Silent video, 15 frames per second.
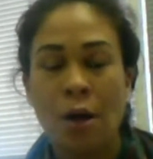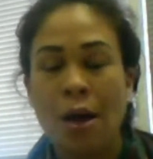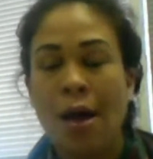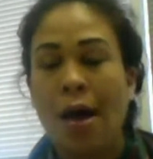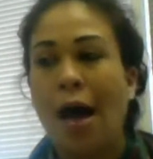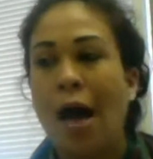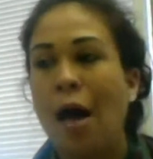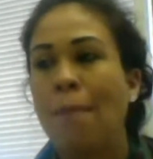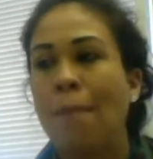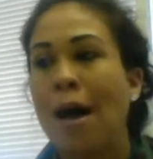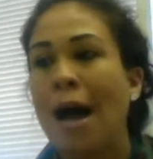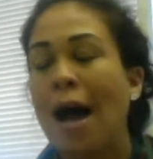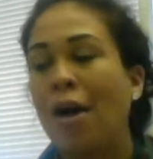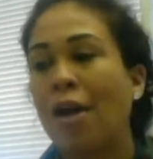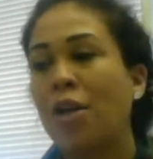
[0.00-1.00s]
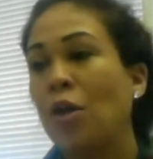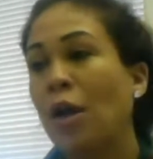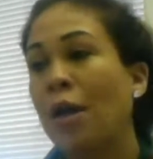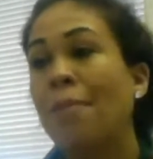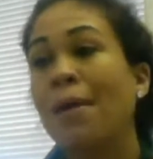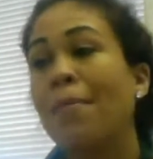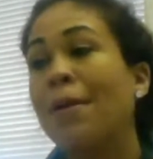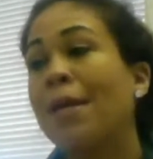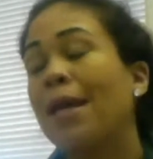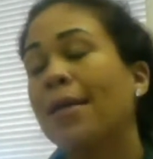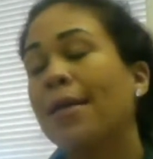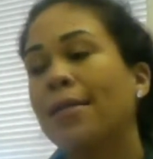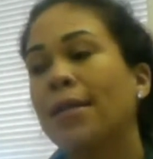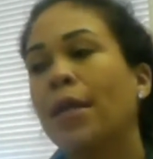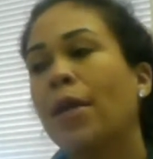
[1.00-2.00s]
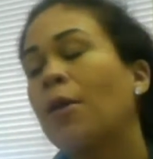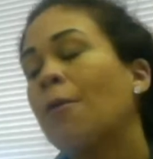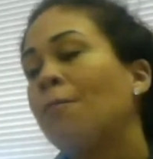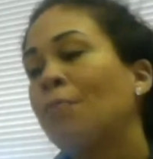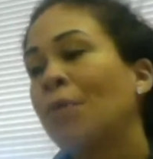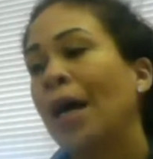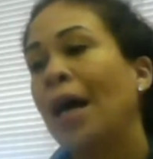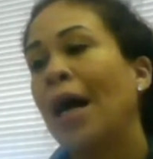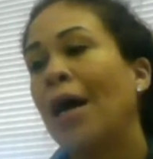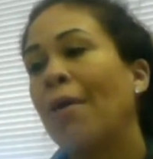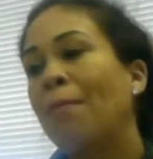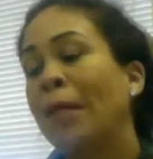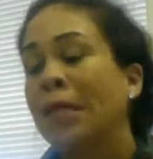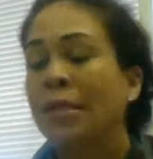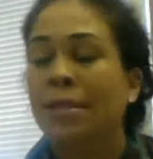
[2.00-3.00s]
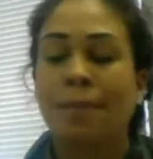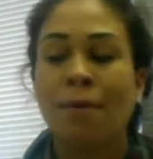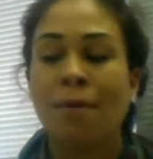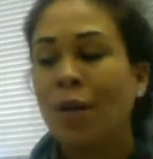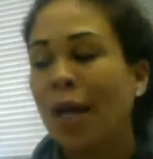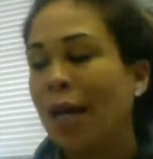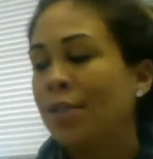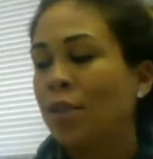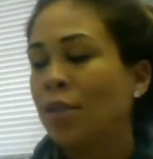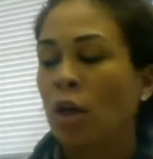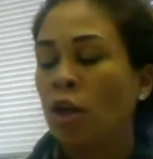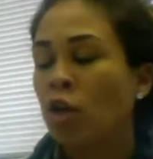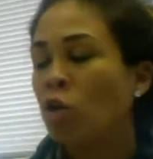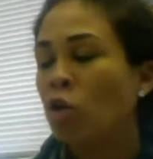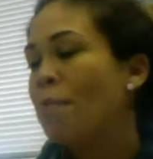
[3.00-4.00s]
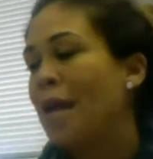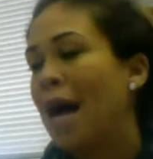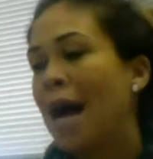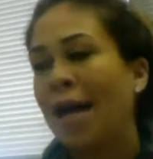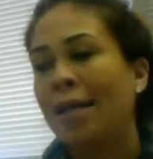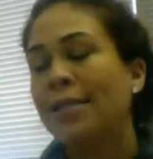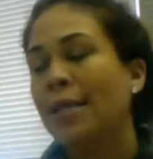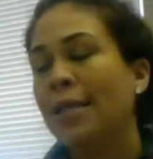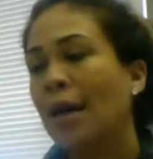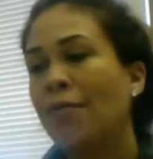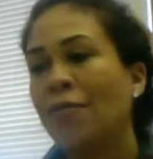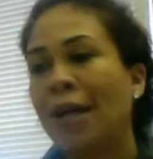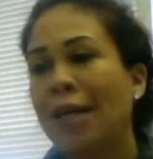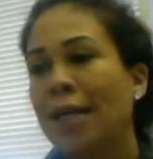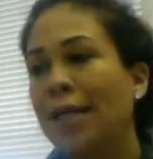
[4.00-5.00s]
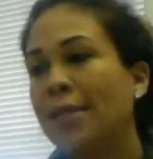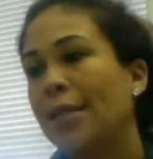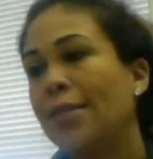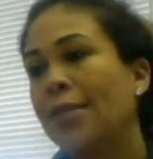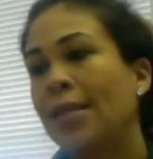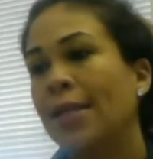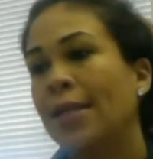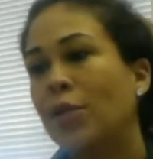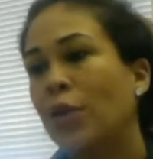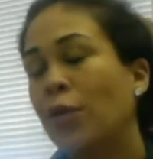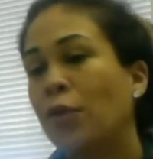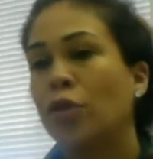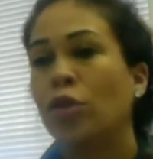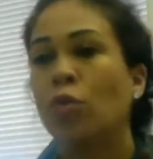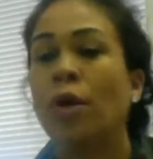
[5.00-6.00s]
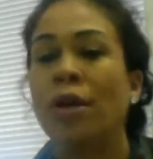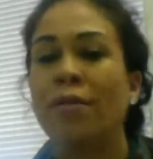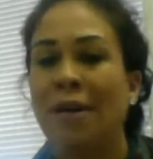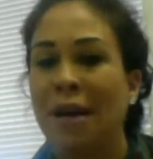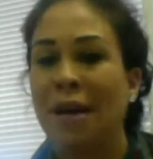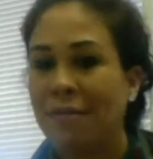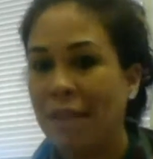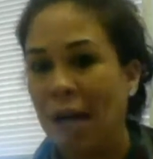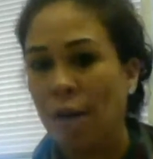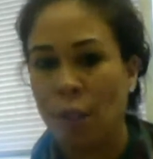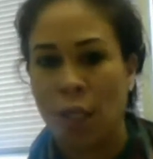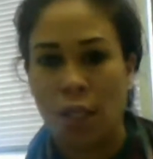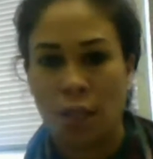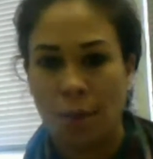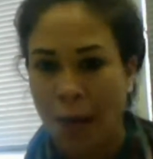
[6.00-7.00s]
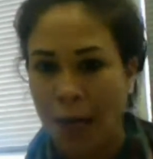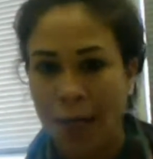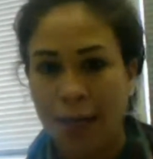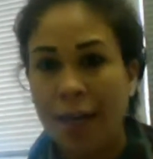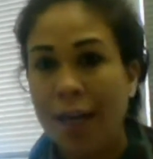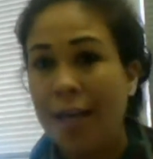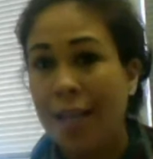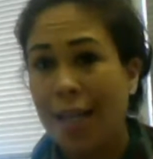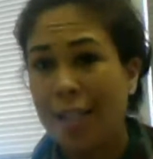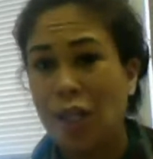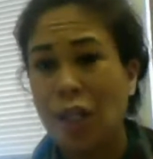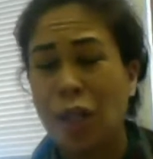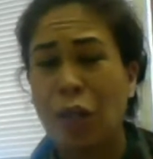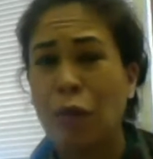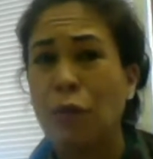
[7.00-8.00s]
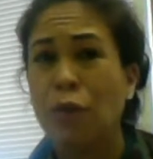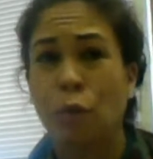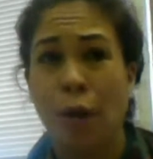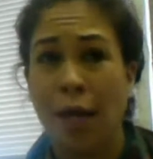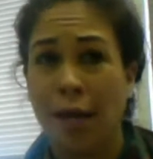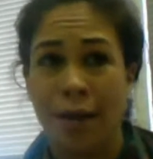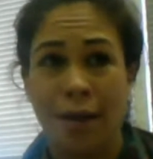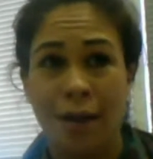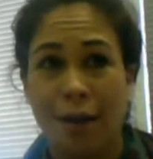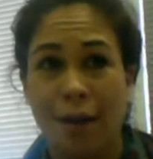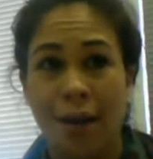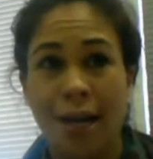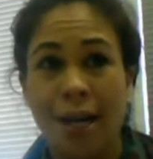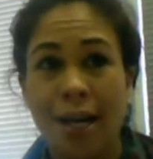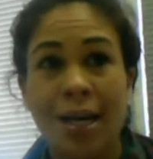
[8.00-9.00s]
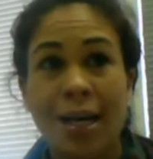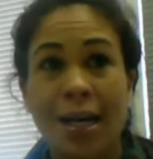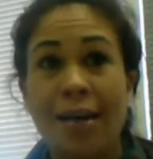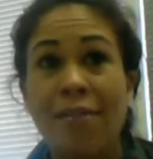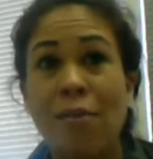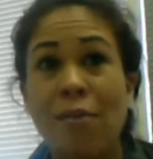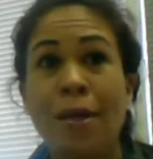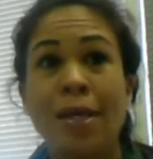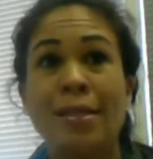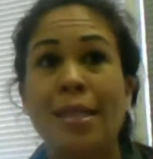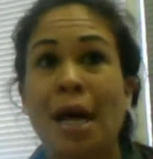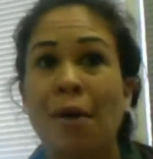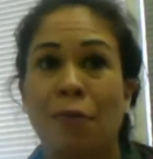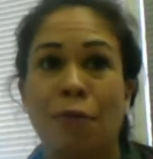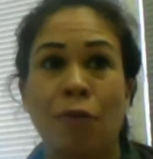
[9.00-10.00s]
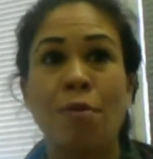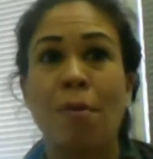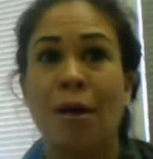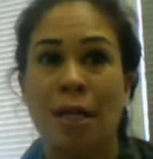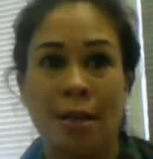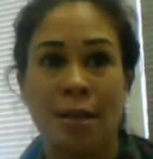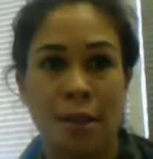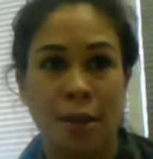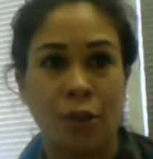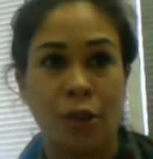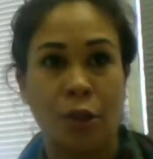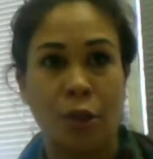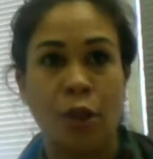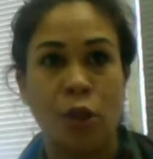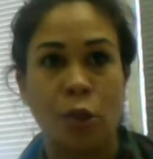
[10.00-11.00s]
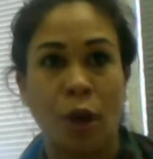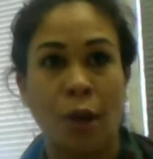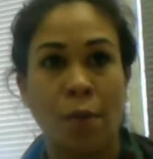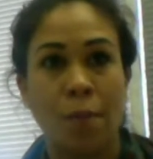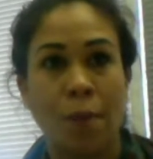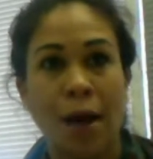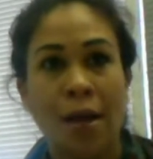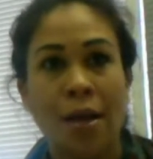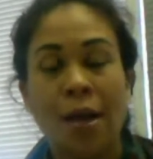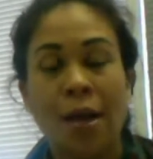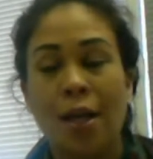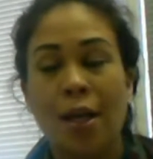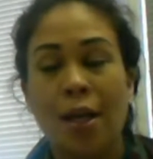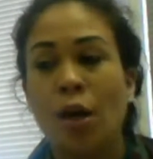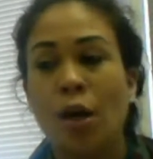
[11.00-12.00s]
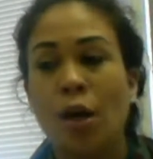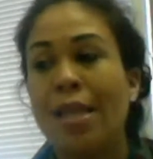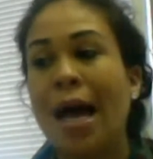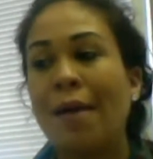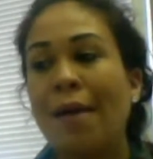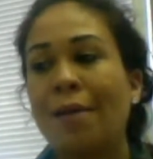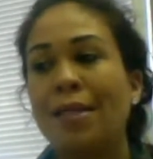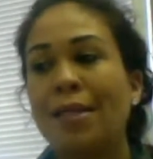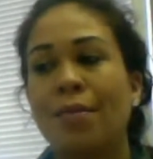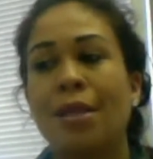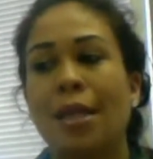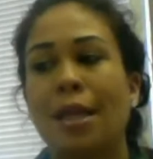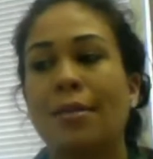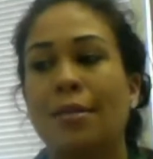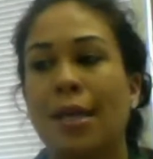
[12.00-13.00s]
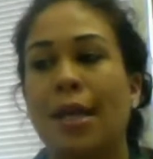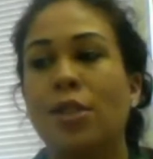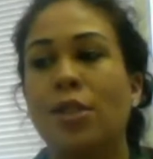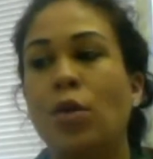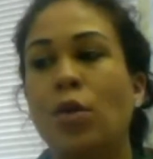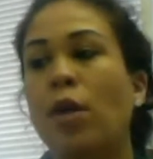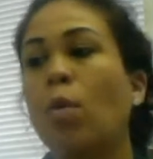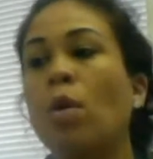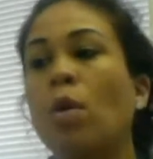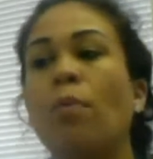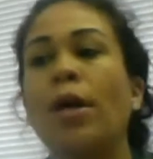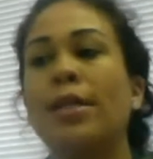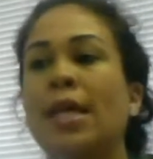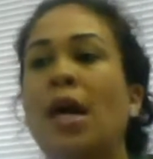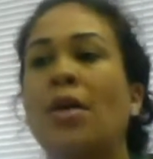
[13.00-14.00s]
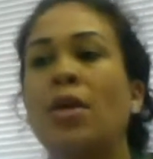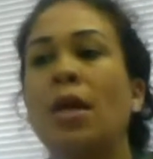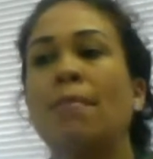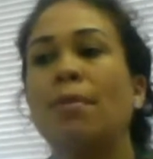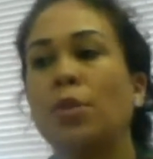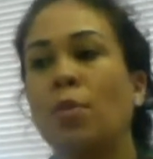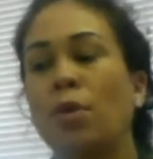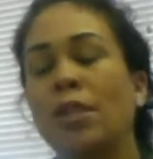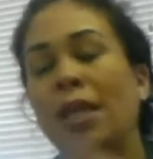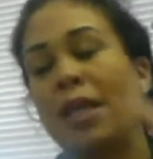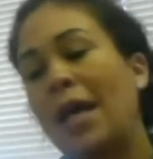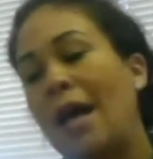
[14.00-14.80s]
but how can you, and maybe next year, some of you guys are a little behind on finances. It's your first $25,000 in the bank. That's a huge win. All right. Even being debt free by the end of the year is a huge win. But, can that be something that excites you? And can we break down numbers where it's like,